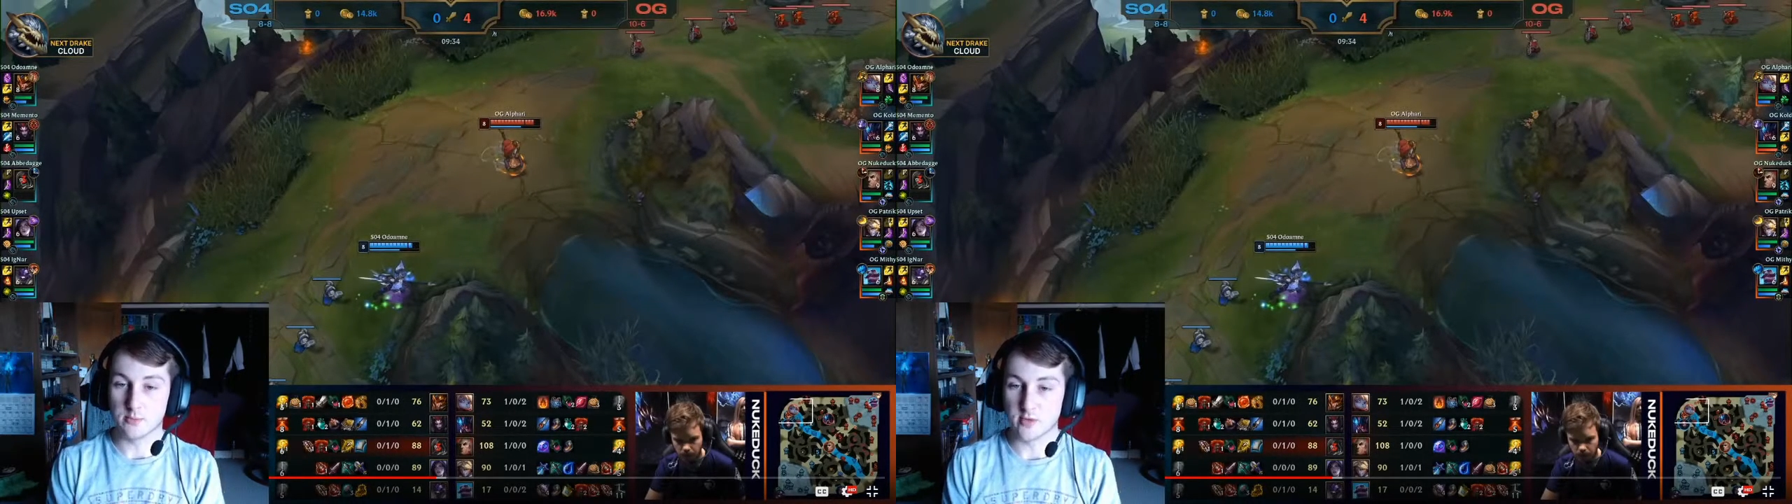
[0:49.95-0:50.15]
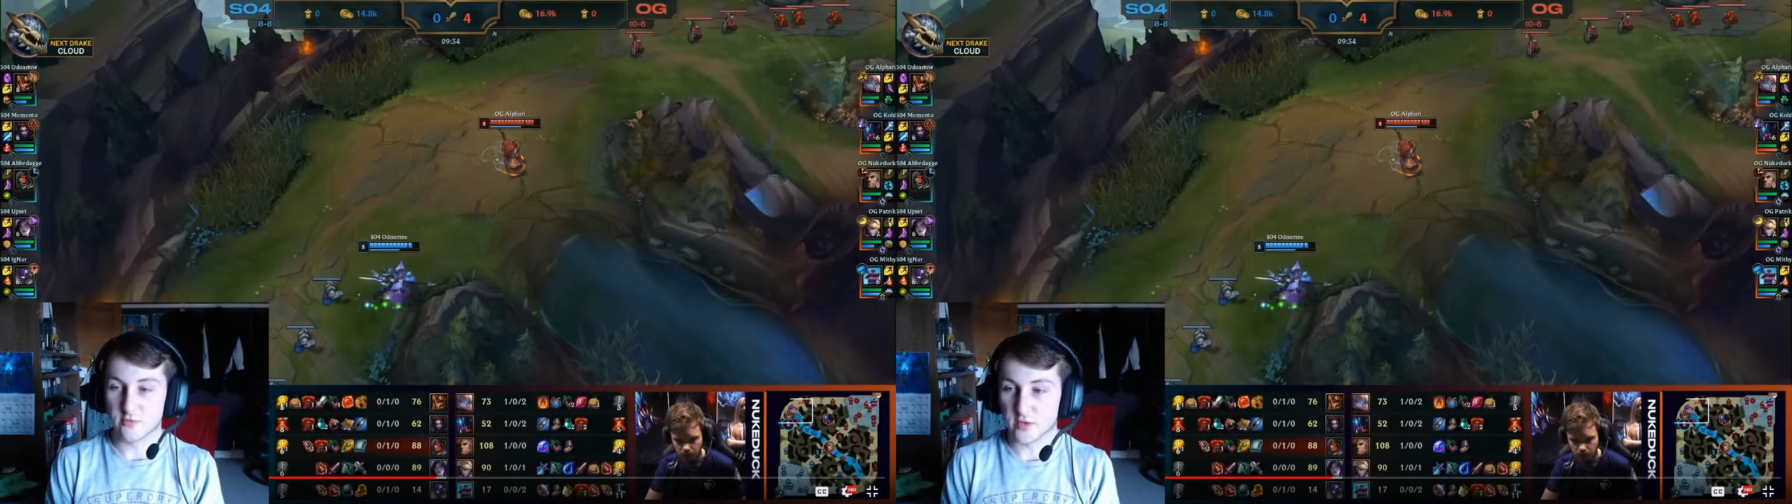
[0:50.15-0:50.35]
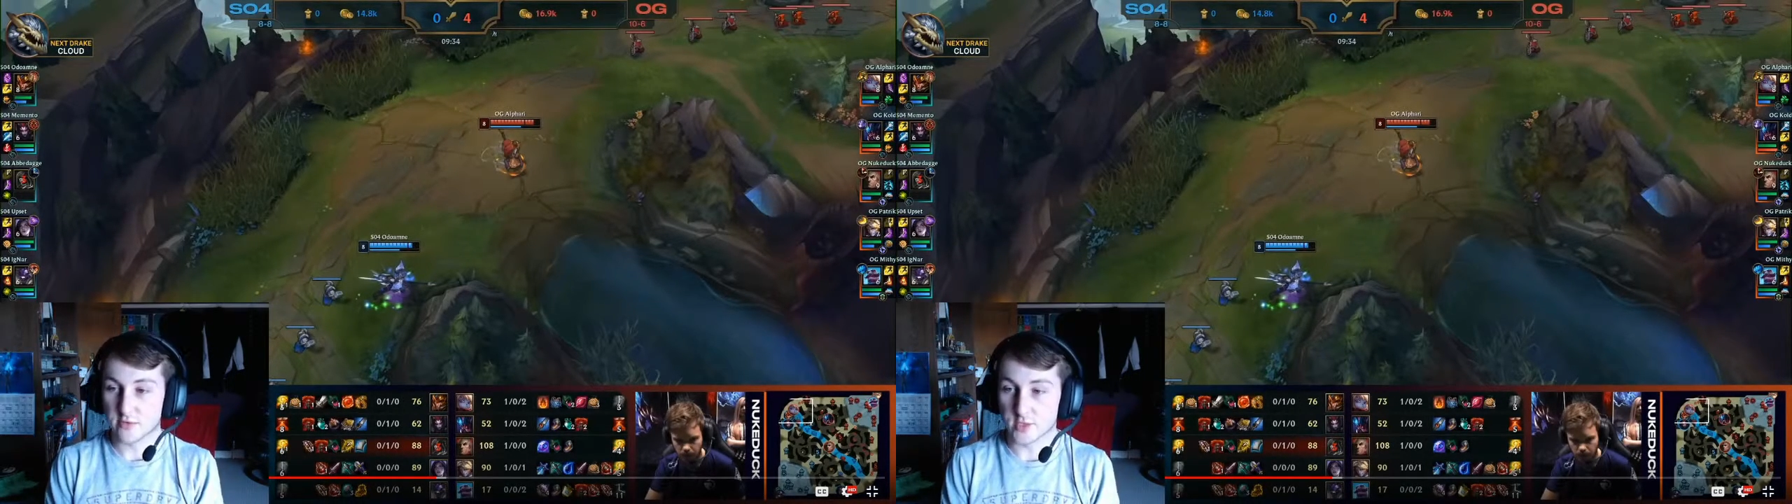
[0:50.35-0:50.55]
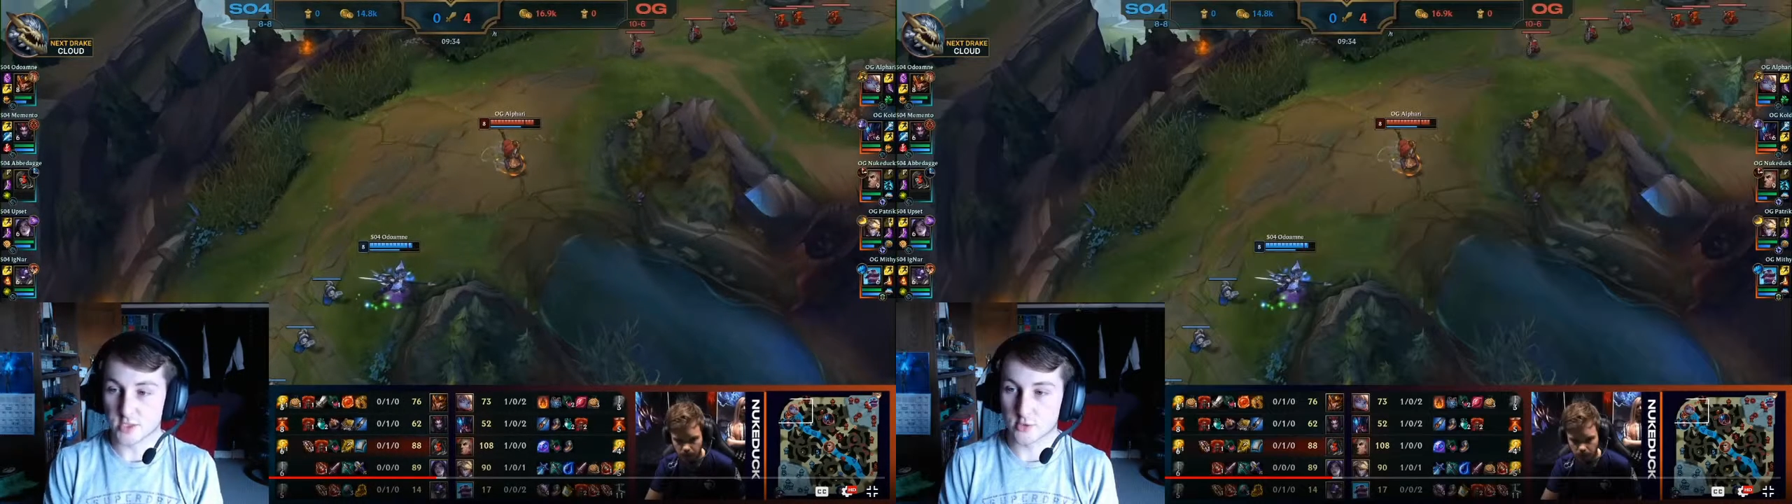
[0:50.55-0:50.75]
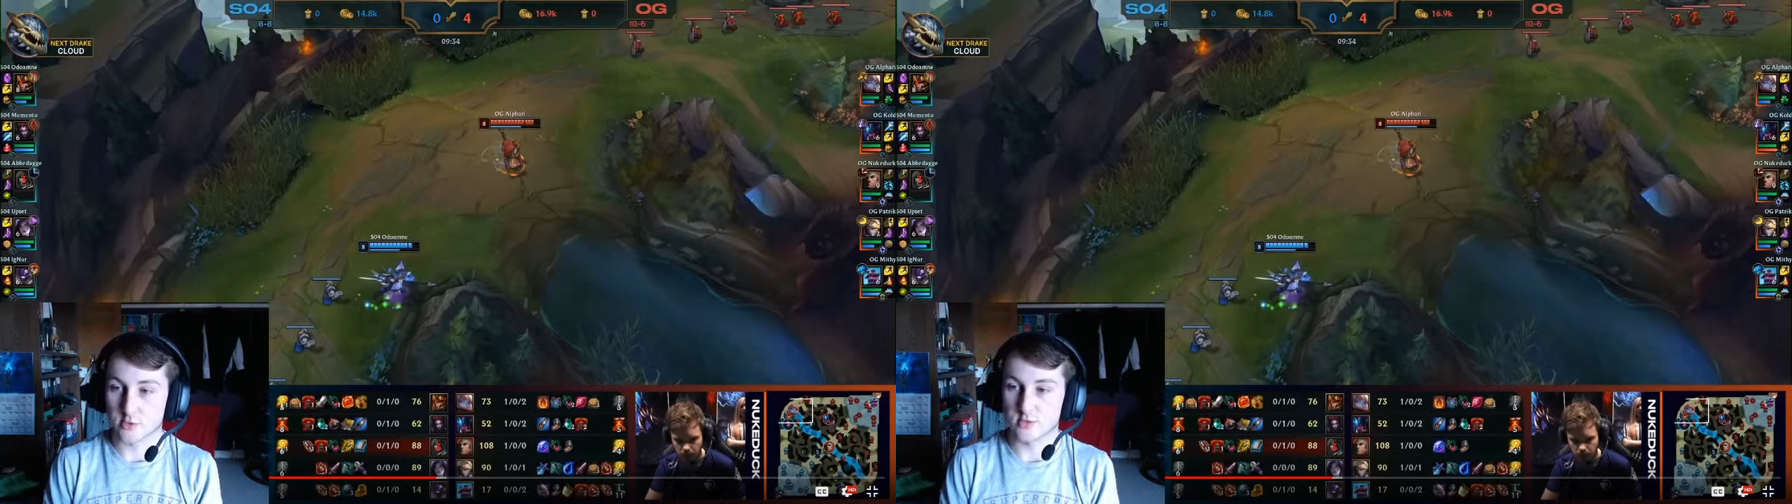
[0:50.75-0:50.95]
the thing that
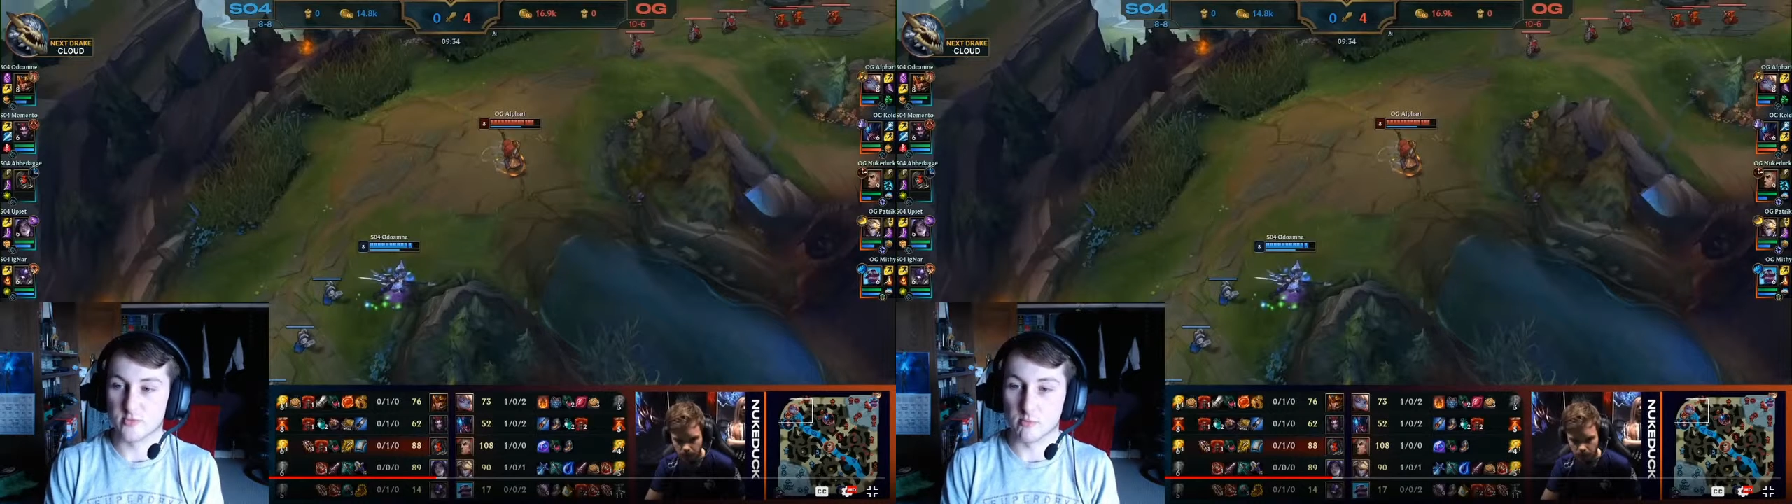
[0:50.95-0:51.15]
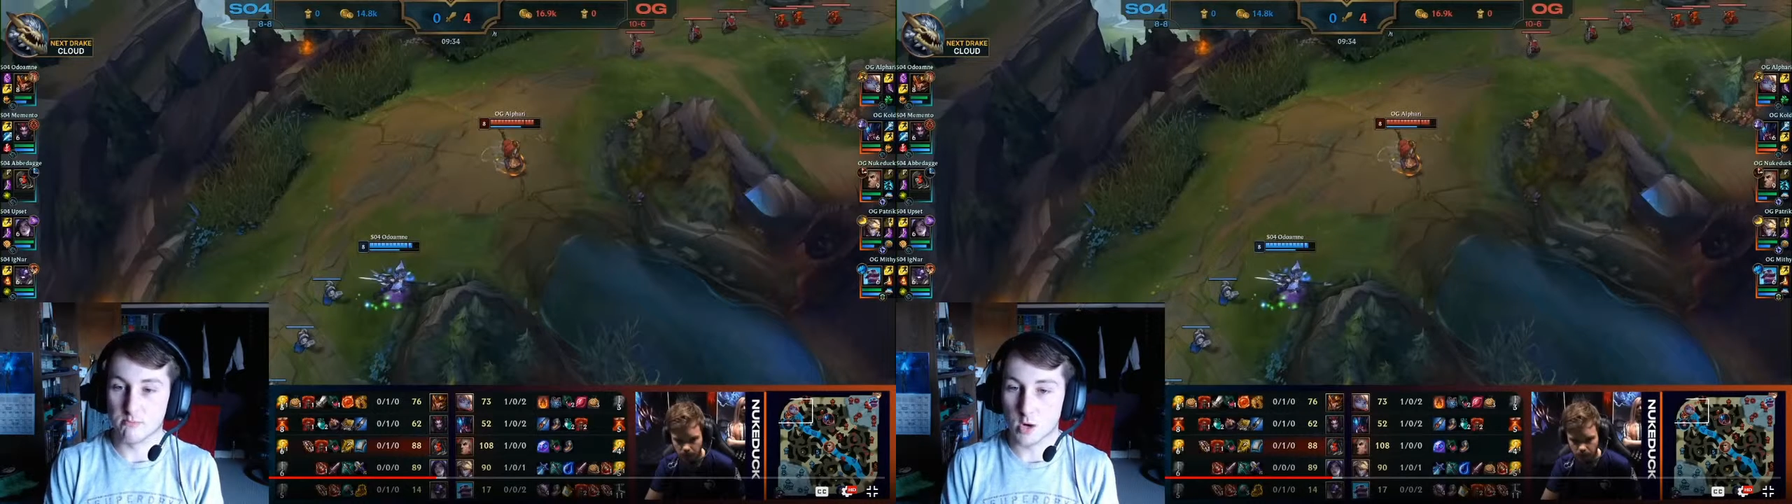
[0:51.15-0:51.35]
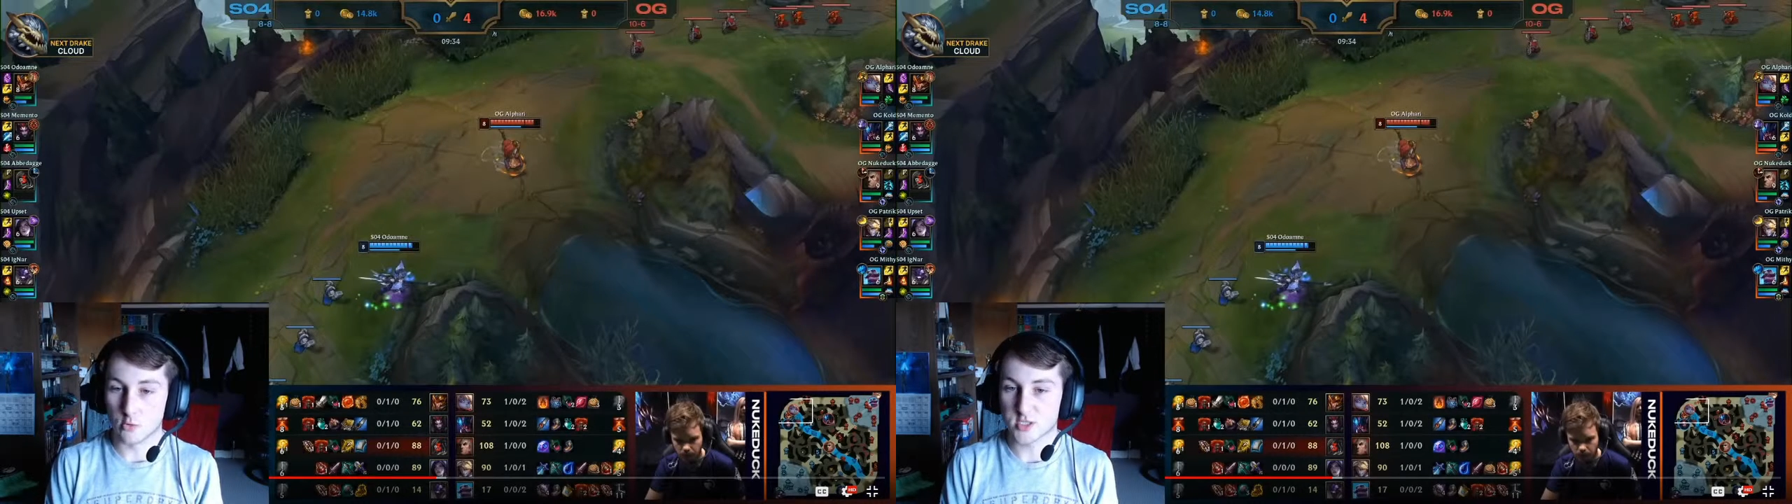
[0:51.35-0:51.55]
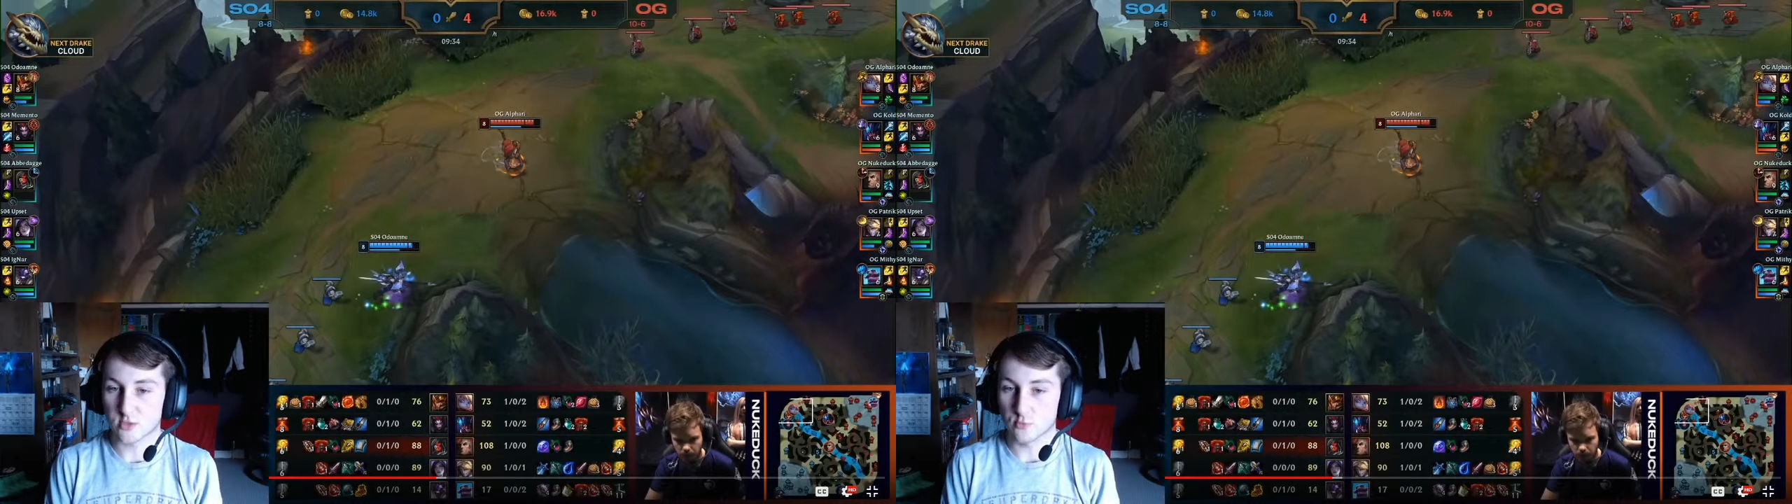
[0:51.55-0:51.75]
stood out to me the most